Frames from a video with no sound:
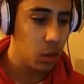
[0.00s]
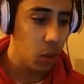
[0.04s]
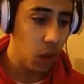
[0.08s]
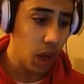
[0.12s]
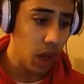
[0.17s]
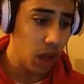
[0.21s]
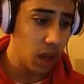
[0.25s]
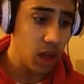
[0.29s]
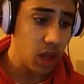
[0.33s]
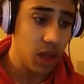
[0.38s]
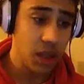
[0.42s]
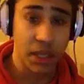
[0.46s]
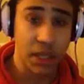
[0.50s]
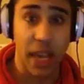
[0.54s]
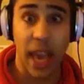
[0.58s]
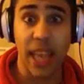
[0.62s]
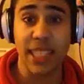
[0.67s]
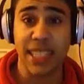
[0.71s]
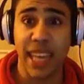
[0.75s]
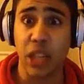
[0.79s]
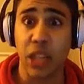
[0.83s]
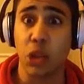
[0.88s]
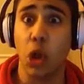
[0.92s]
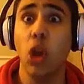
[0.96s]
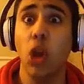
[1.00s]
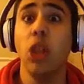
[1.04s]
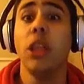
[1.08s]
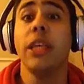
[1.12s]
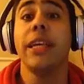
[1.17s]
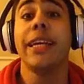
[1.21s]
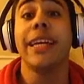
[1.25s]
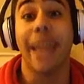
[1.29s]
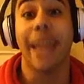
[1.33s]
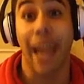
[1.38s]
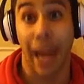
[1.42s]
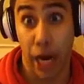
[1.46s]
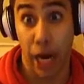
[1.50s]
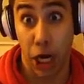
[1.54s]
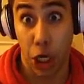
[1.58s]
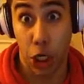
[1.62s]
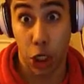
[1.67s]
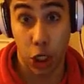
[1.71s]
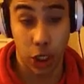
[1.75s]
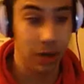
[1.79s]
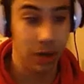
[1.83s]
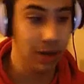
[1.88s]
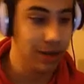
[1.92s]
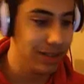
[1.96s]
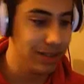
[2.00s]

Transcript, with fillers: Well, guess I don't care.